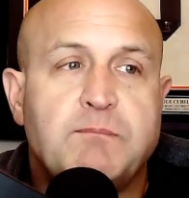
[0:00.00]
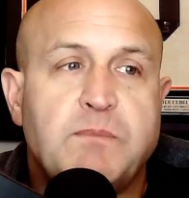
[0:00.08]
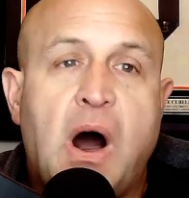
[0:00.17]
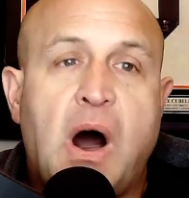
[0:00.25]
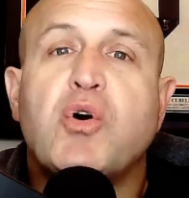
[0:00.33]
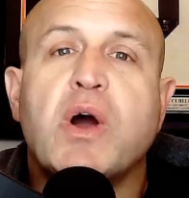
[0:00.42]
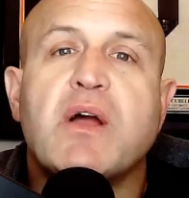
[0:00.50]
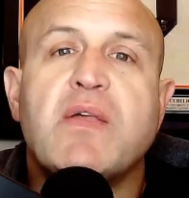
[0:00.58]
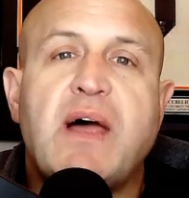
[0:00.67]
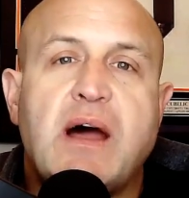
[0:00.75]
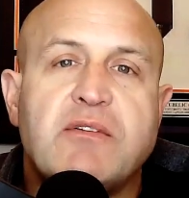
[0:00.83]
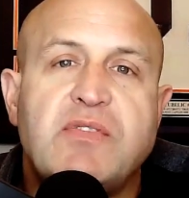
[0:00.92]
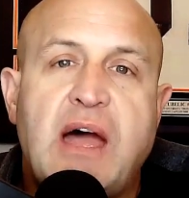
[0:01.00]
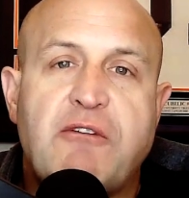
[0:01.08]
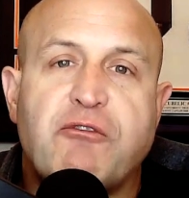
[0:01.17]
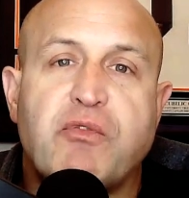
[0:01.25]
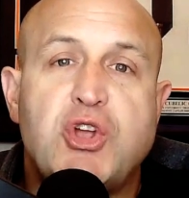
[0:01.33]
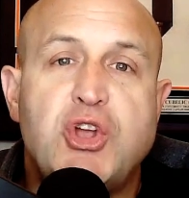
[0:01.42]
I'll clear
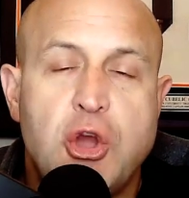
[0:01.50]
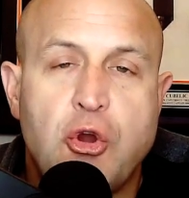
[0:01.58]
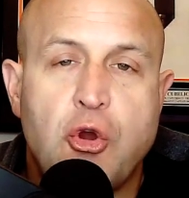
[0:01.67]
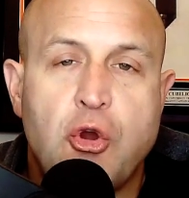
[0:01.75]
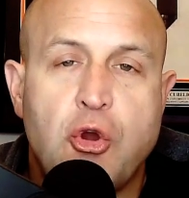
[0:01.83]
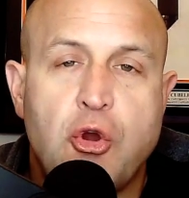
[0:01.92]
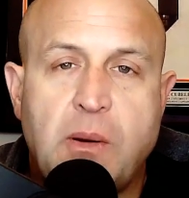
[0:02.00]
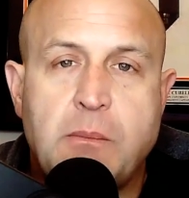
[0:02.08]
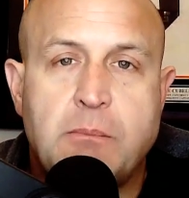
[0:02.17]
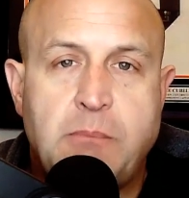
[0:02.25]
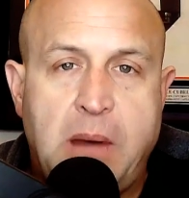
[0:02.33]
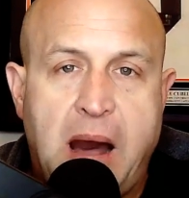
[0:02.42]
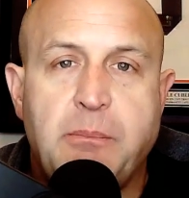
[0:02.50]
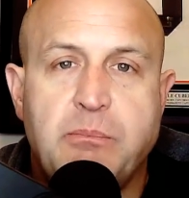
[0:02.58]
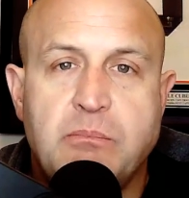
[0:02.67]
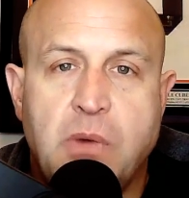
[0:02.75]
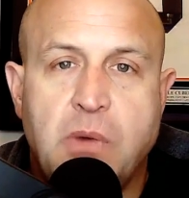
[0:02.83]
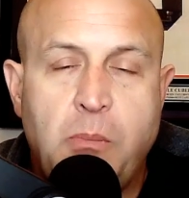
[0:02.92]
that for you from my
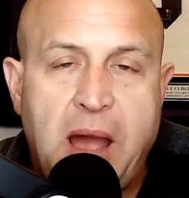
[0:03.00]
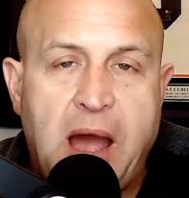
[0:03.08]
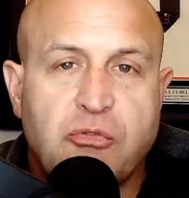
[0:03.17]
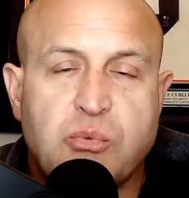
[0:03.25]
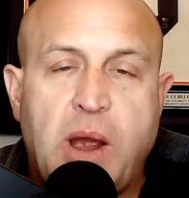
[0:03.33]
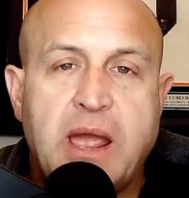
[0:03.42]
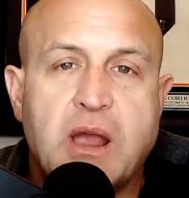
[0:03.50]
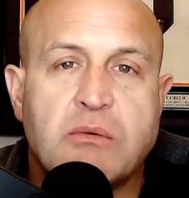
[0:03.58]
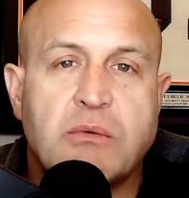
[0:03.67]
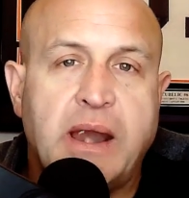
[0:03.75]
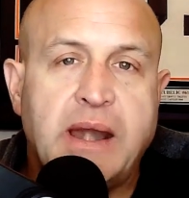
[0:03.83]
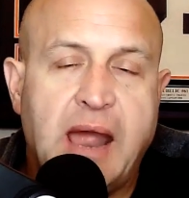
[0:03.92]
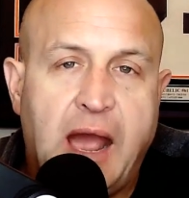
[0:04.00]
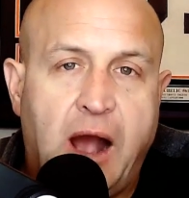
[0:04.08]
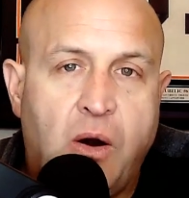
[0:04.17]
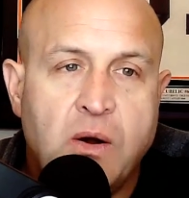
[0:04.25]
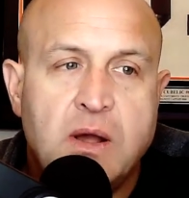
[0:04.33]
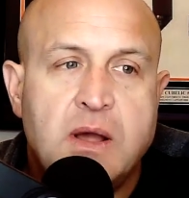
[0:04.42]
own mouth right here and right now.